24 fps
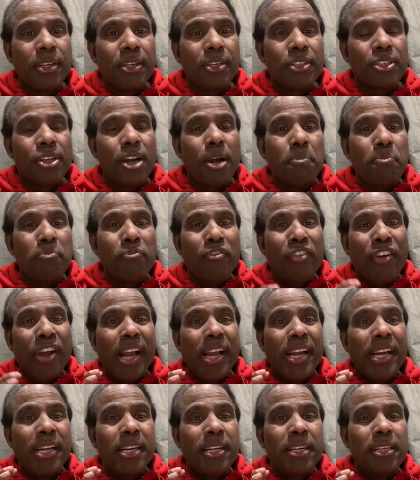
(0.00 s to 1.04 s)

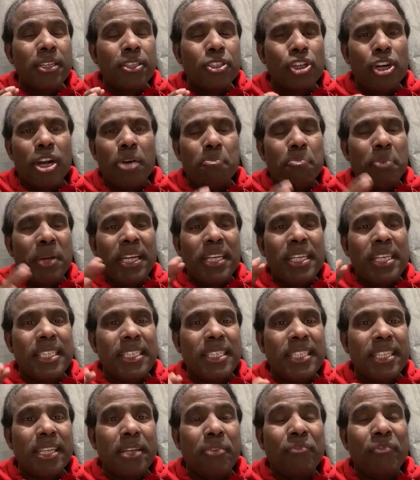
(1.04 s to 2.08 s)
Trump and his
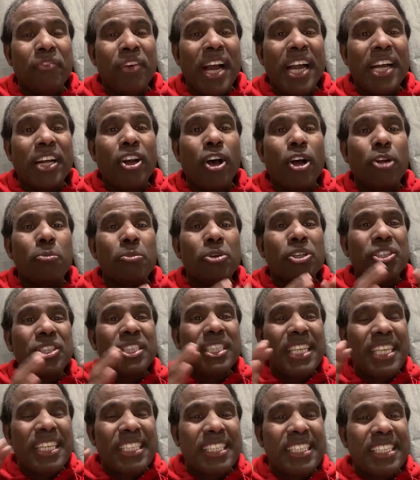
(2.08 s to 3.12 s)
team filed almost
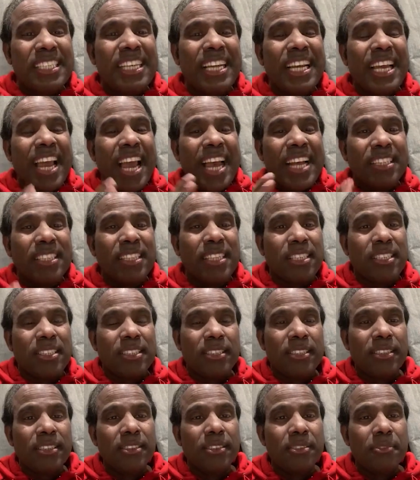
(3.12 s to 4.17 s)
60 cases.
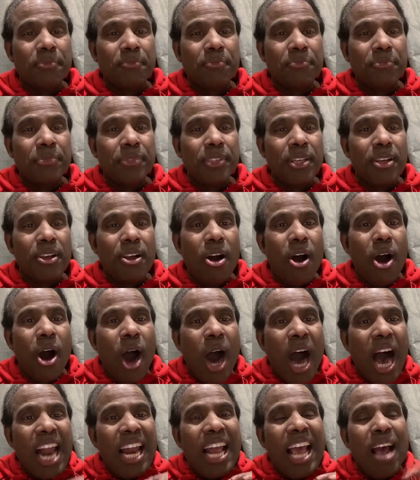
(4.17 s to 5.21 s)

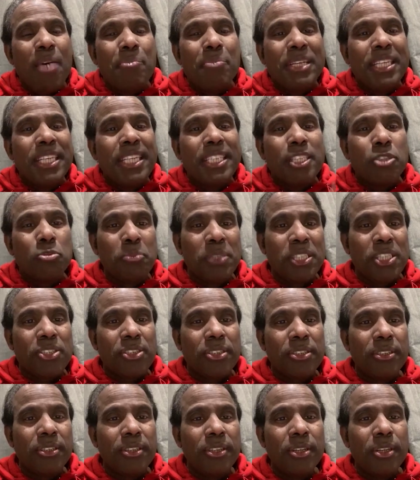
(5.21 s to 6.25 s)
All have been dismissed.
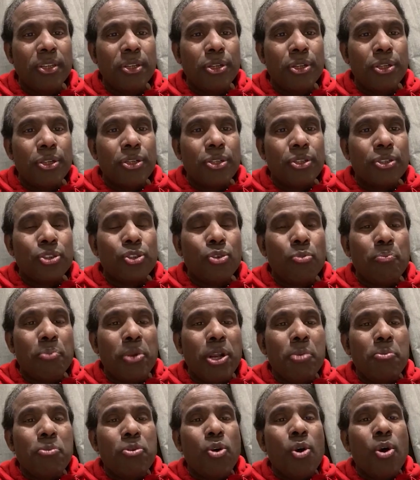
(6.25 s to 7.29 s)

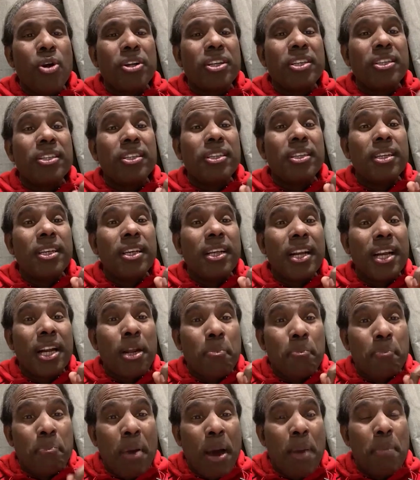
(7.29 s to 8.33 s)
Supreme Court
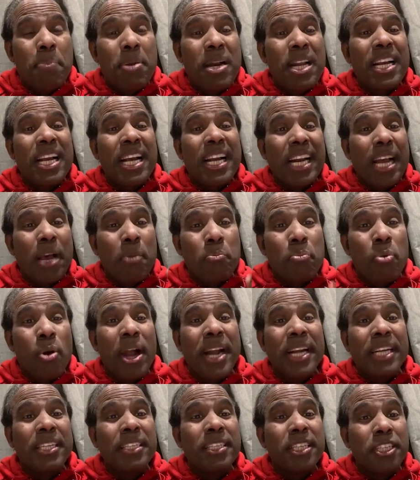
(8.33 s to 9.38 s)
Republican
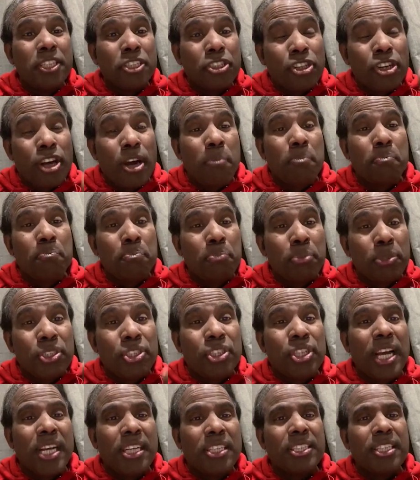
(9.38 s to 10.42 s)
appointed Trump
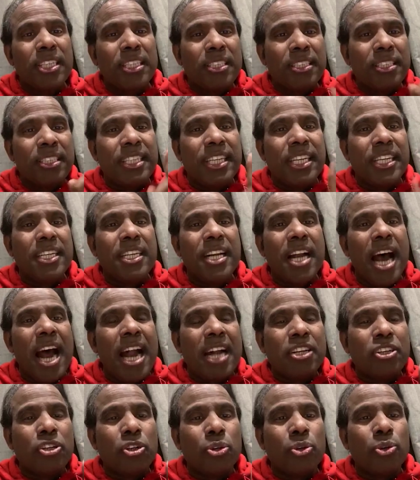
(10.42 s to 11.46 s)
judges did
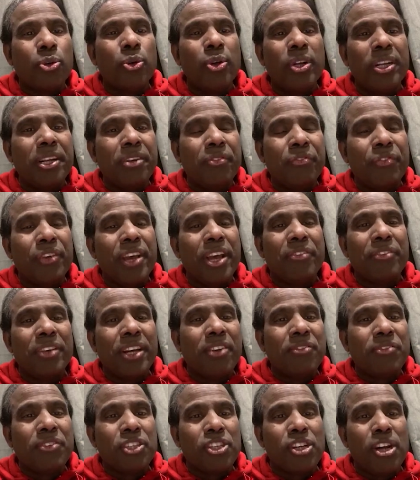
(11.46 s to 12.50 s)
not rule in favor
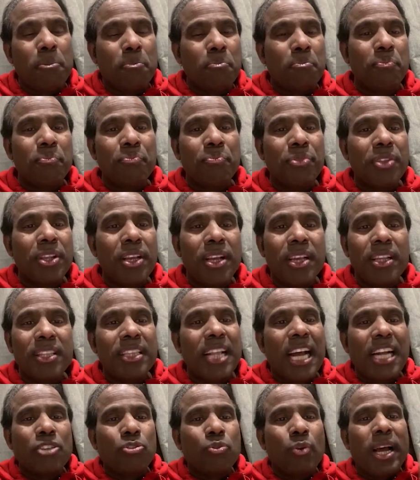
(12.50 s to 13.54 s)
of Trump.
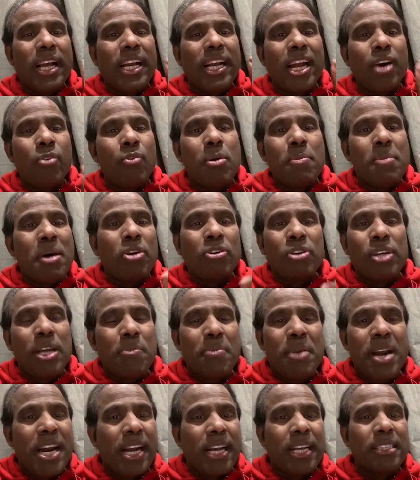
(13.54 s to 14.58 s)
That's what I love about
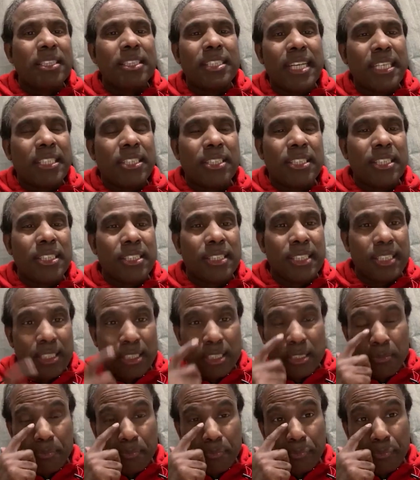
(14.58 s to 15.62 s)
American justice system.